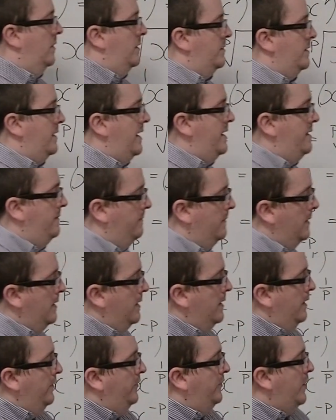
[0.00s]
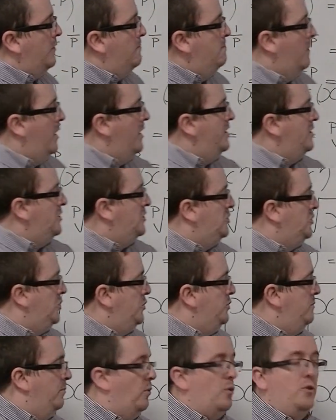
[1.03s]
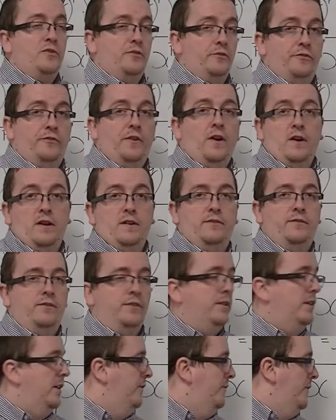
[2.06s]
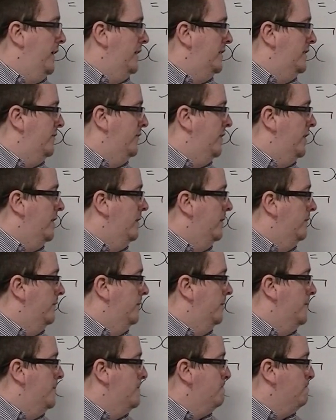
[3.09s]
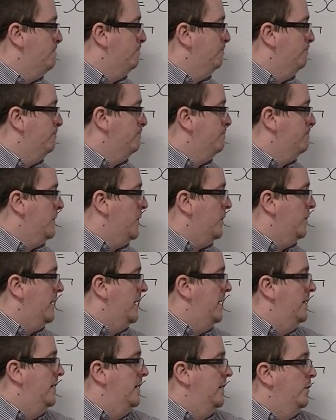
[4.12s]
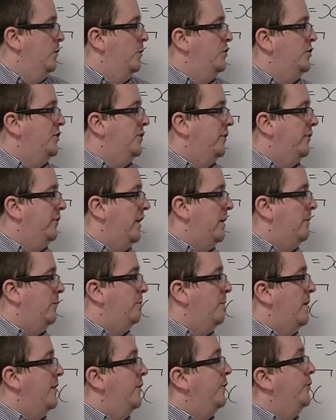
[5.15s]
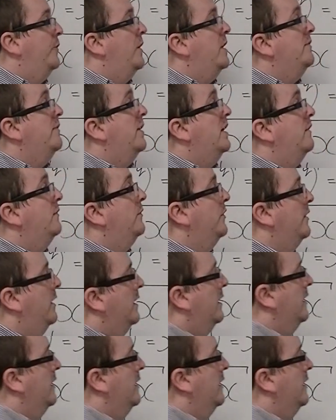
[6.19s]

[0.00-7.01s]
Okay, so minus two point five, effectively. Okay, which is the same as minus five halves.